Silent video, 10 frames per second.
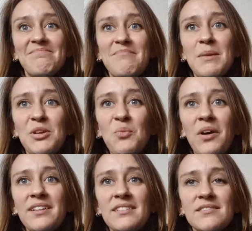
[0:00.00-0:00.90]
Maybe you
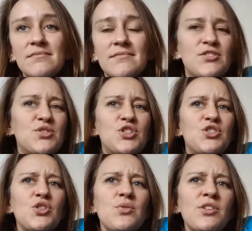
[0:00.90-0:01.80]
want to
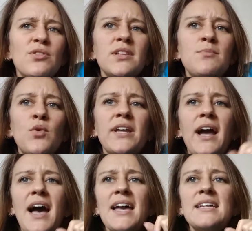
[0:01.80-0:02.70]
do an early morning
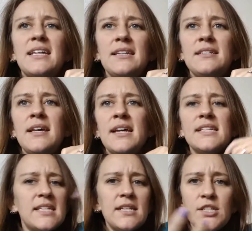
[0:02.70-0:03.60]
hike and
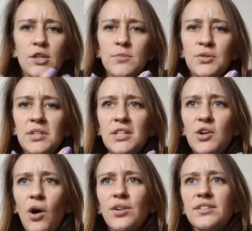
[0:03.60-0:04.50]
tend a community
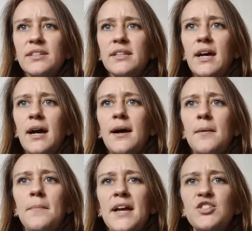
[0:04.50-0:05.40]
garden
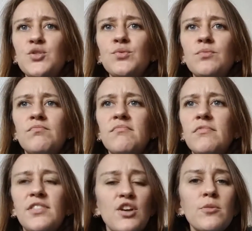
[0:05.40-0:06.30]
and do
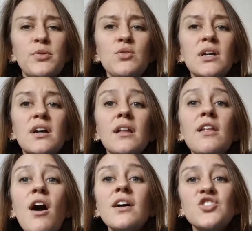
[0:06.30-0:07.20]
therapeutic
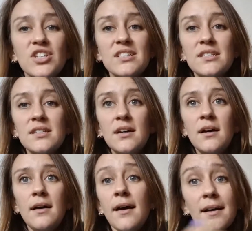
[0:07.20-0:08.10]
collages.
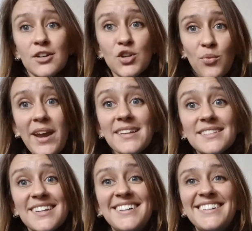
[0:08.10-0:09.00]
Great.